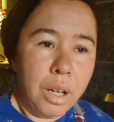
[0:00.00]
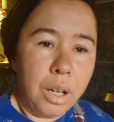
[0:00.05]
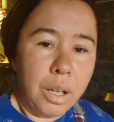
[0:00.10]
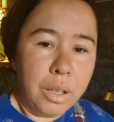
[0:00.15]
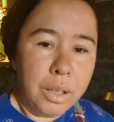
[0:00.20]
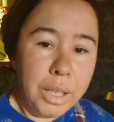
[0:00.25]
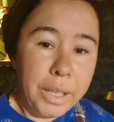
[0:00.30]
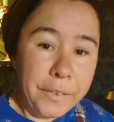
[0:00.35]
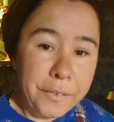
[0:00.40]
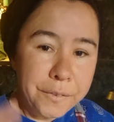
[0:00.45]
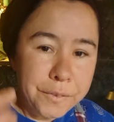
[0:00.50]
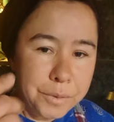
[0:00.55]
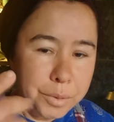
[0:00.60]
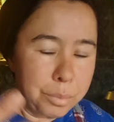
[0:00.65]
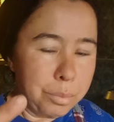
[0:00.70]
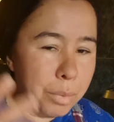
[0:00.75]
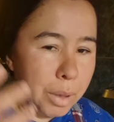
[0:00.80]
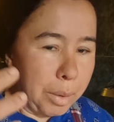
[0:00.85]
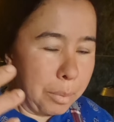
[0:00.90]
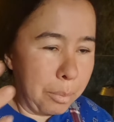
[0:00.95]
lift
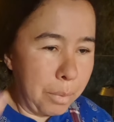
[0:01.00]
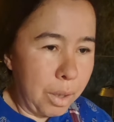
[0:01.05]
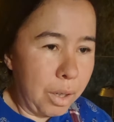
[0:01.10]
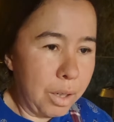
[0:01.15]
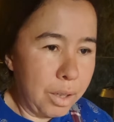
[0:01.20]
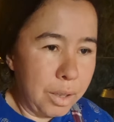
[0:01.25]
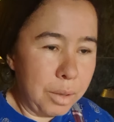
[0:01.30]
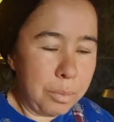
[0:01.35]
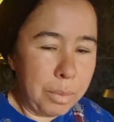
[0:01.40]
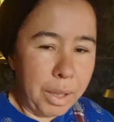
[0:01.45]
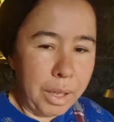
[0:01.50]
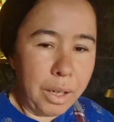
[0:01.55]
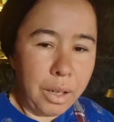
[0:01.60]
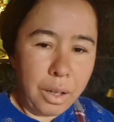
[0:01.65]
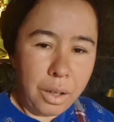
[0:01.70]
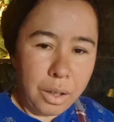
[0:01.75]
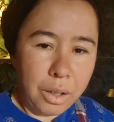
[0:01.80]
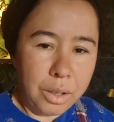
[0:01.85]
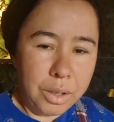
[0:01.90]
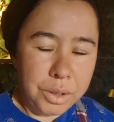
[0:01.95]
my mind and my
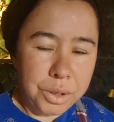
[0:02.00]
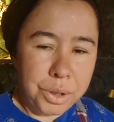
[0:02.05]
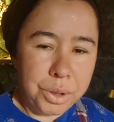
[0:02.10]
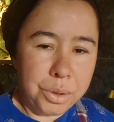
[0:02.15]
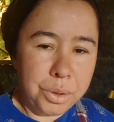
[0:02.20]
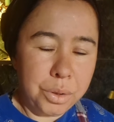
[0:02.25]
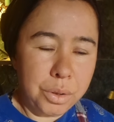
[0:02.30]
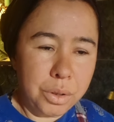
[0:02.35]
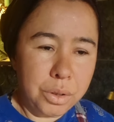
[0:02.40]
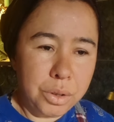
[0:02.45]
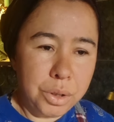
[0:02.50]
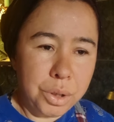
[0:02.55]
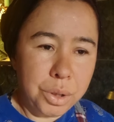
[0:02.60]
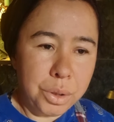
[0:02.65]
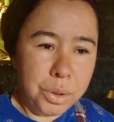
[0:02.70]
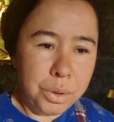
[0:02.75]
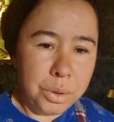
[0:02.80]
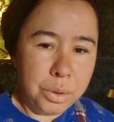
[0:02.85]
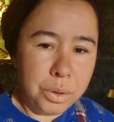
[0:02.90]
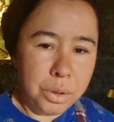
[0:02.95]
heart to
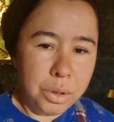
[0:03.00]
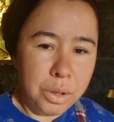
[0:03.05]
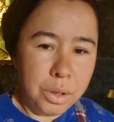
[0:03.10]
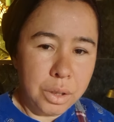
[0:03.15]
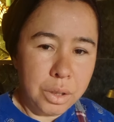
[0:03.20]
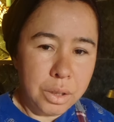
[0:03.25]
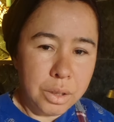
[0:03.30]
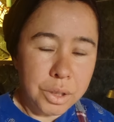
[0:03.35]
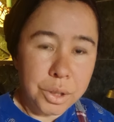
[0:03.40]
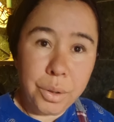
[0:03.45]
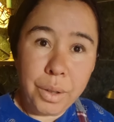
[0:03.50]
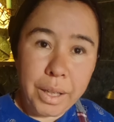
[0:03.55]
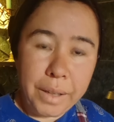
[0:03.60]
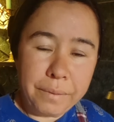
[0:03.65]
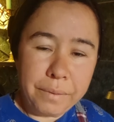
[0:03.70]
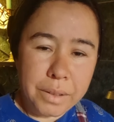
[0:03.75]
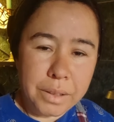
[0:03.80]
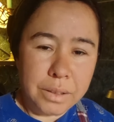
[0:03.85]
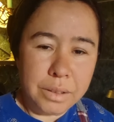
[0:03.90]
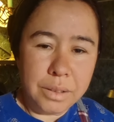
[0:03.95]

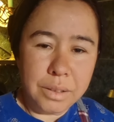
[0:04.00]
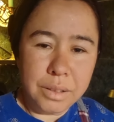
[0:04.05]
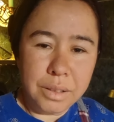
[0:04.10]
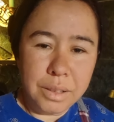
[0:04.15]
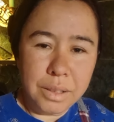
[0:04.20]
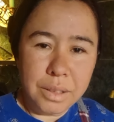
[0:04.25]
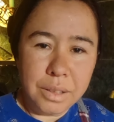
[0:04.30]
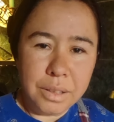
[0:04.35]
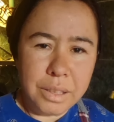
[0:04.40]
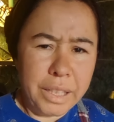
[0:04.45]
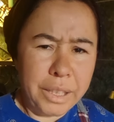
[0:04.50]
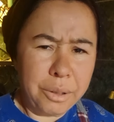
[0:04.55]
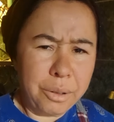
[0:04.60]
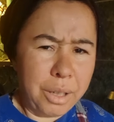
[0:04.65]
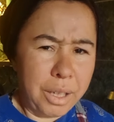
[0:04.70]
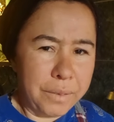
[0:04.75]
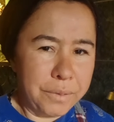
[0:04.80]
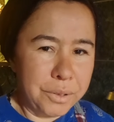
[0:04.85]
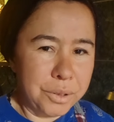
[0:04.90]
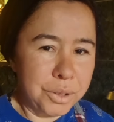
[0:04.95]
heaven. They don't
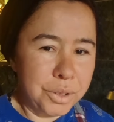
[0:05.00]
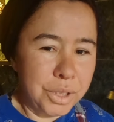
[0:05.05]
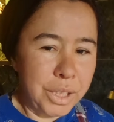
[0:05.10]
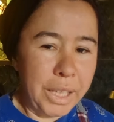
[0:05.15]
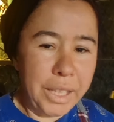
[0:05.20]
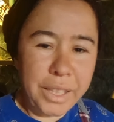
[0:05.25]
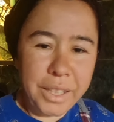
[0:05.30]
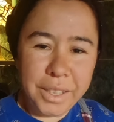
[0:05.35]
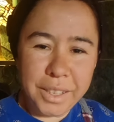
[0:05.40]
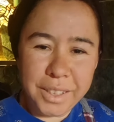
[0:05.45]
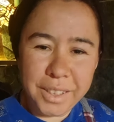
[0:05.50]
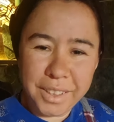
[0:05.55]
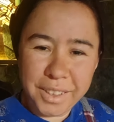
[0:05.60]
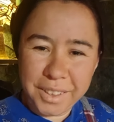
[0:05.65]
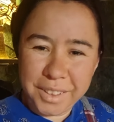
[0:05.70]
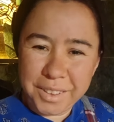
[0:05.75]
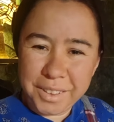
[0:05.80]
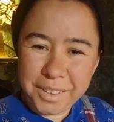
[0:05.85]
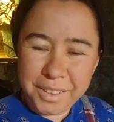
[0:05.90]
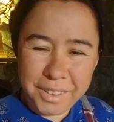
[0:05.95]
have to stay
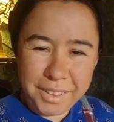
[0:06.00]
here